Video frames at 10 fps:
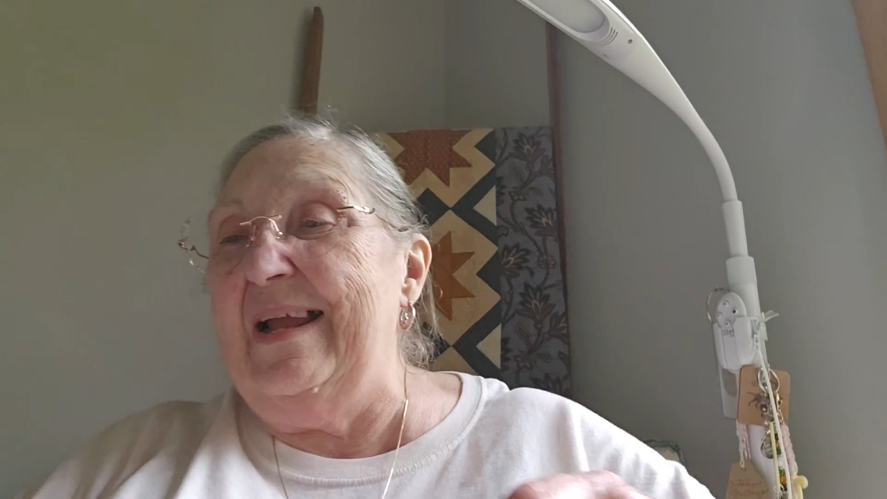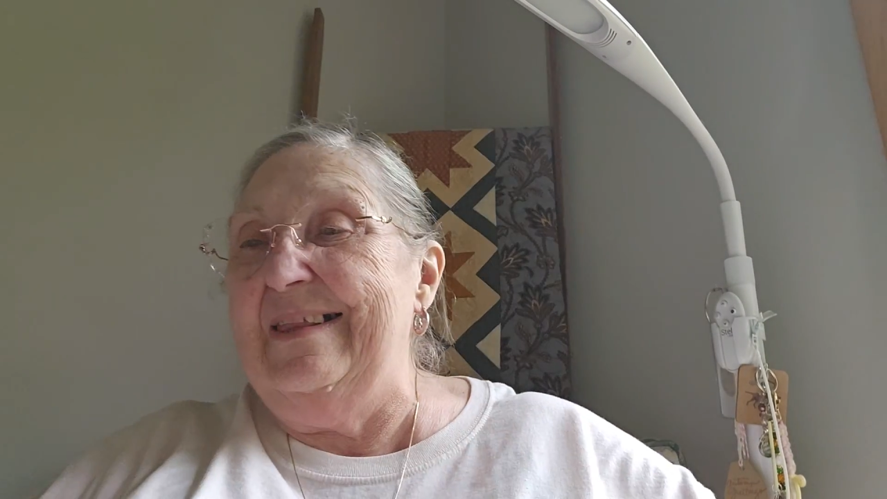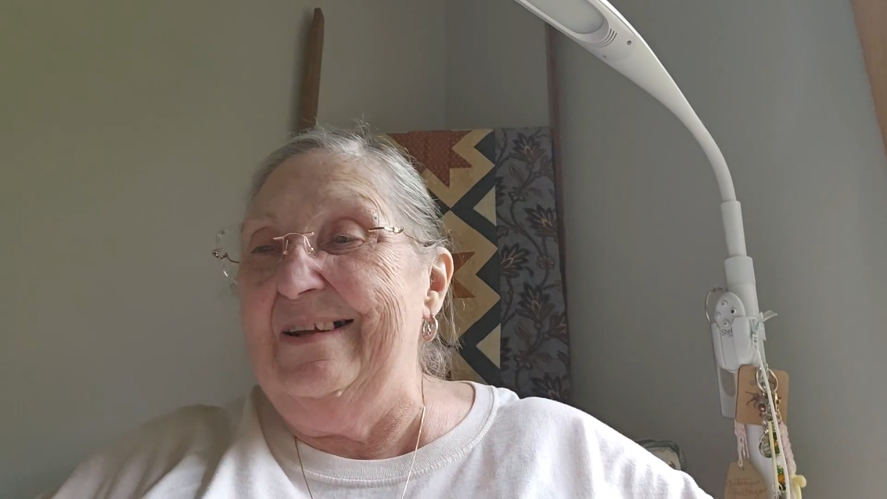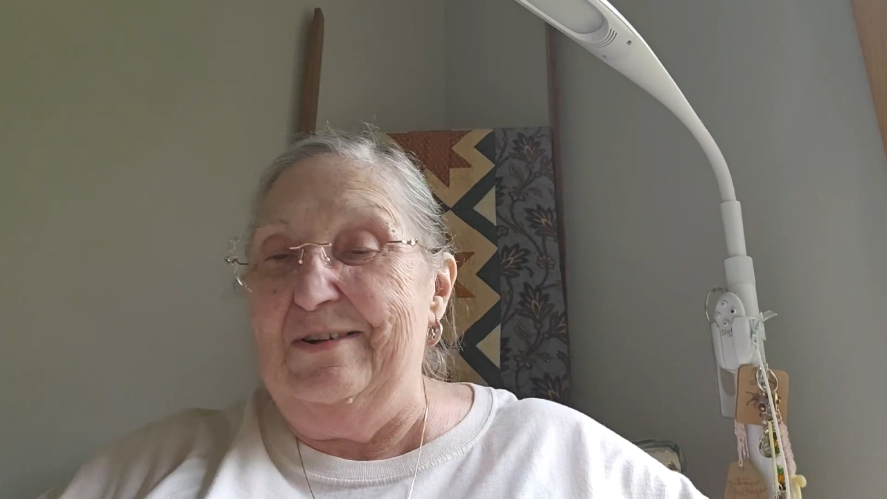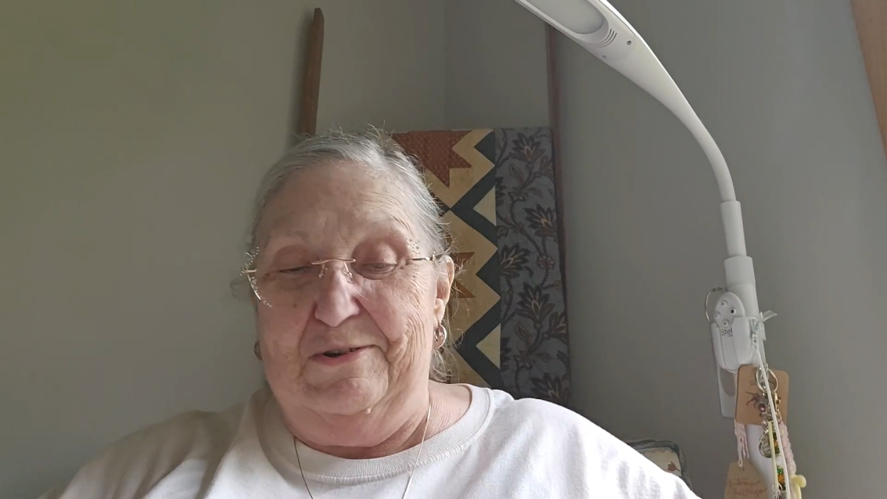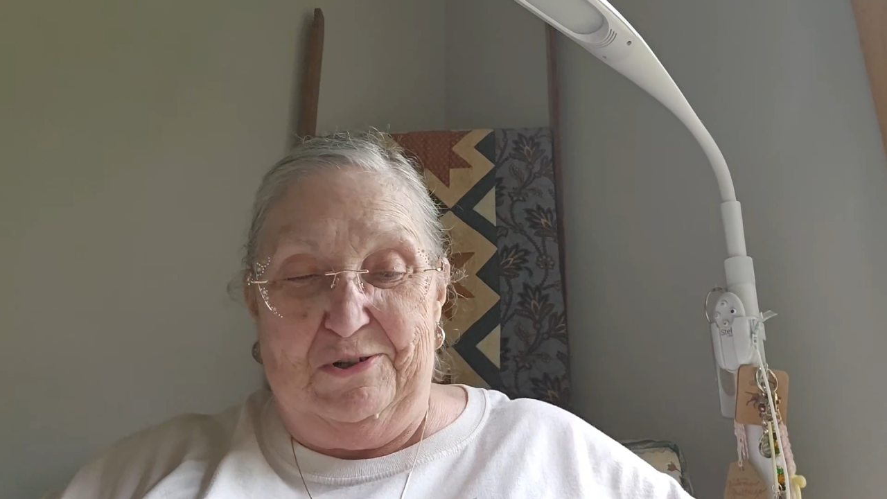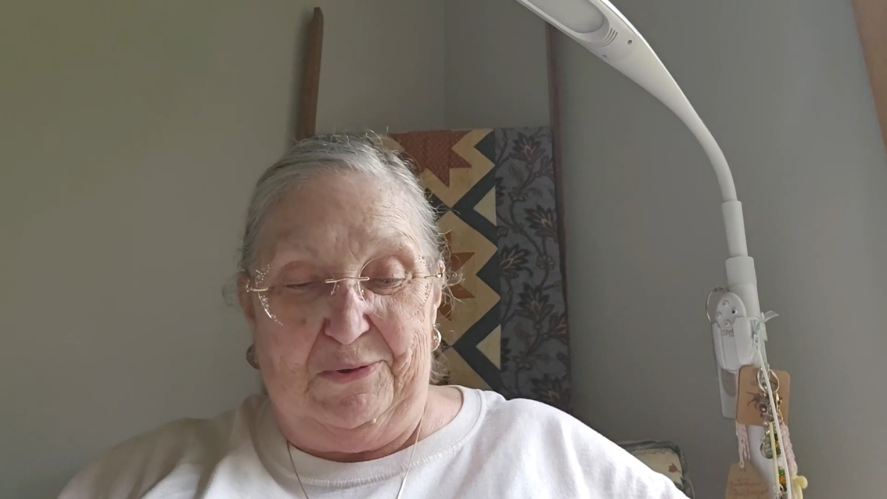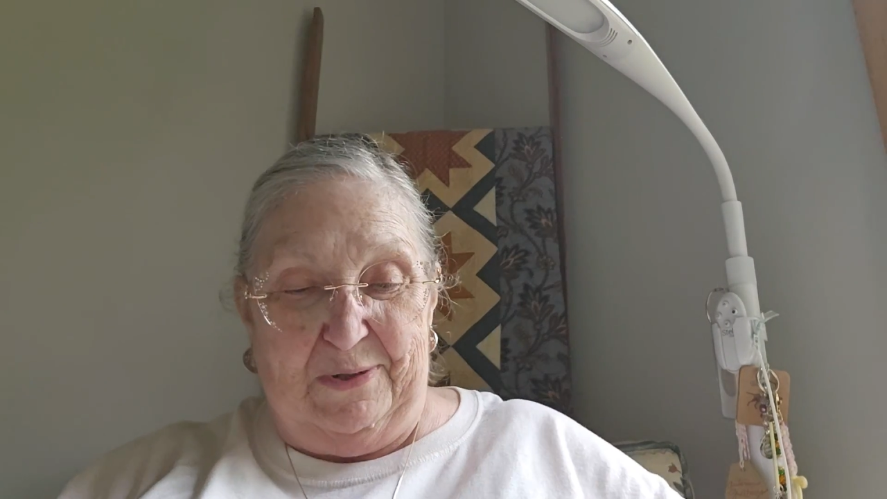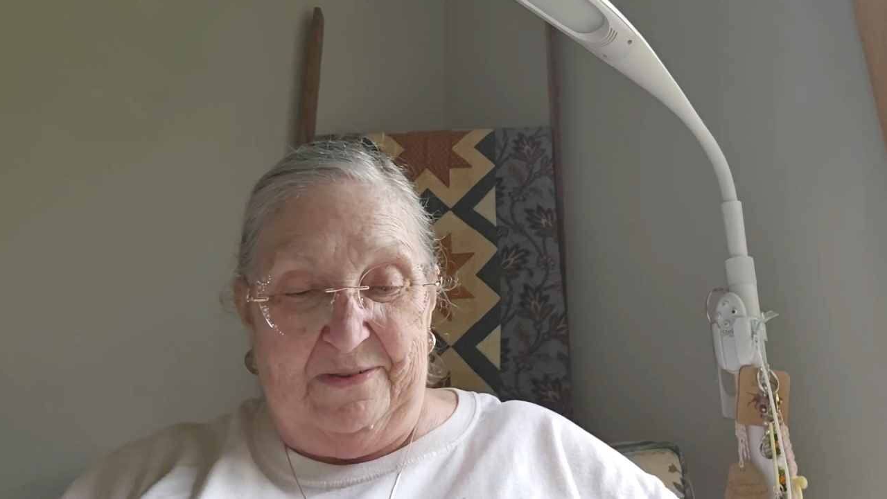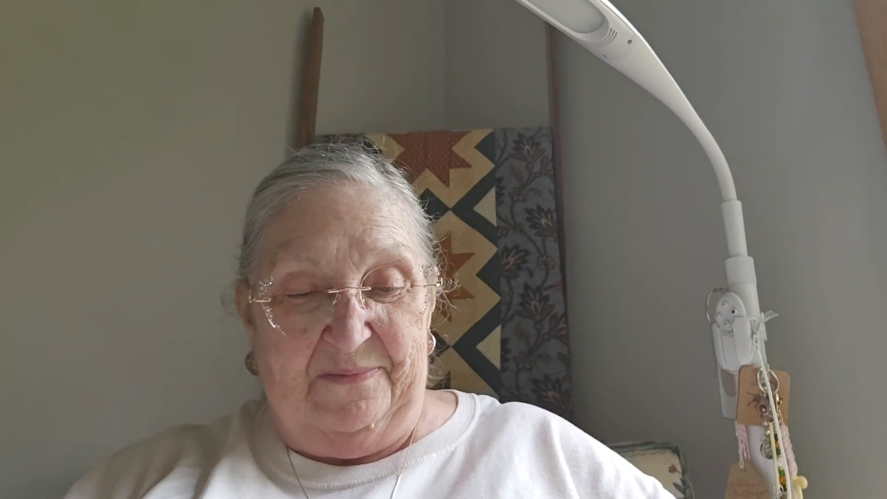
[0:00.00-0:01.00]
than
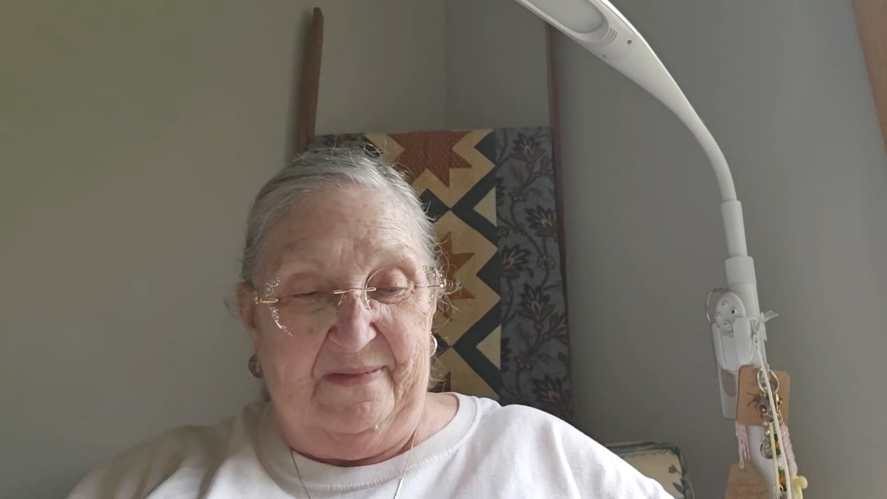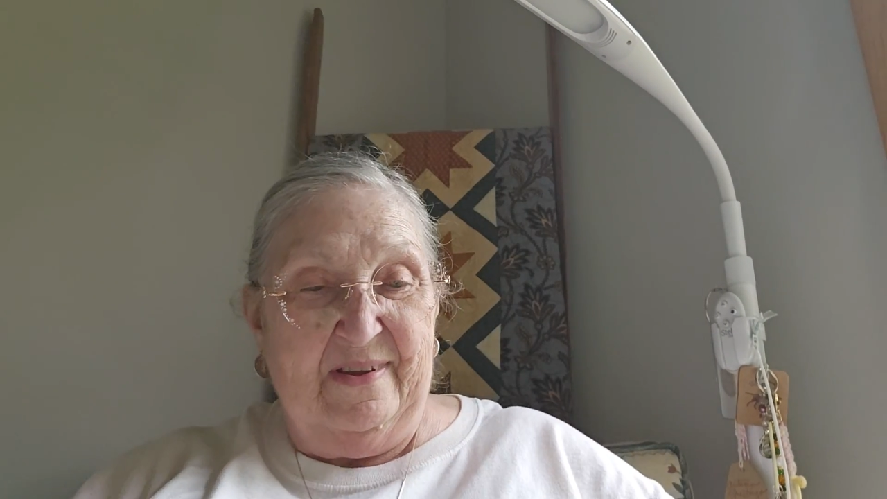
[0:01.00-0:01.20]
usual.